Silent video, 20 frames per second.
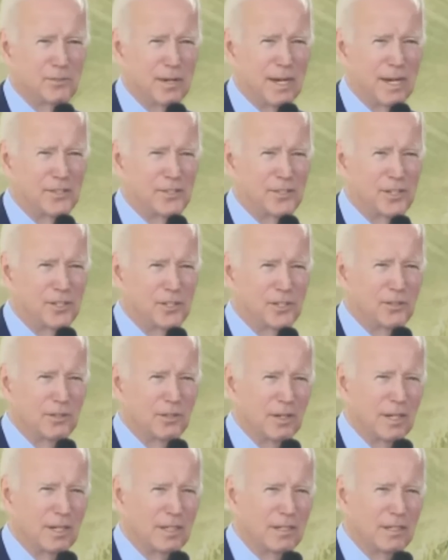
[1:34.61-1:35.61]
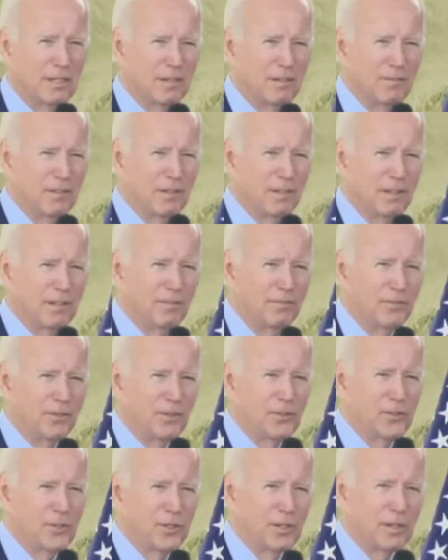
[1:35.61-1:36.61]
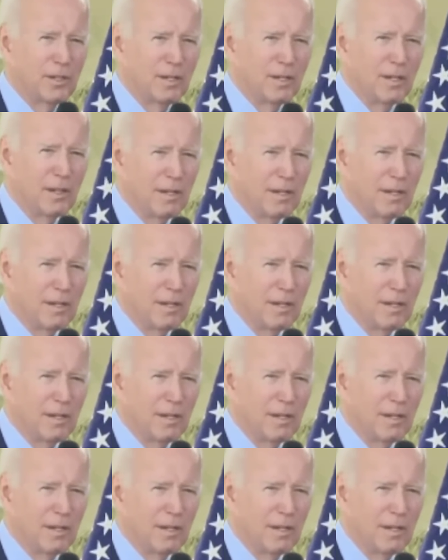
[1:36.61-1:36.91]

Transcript: transition to electric vehicle future,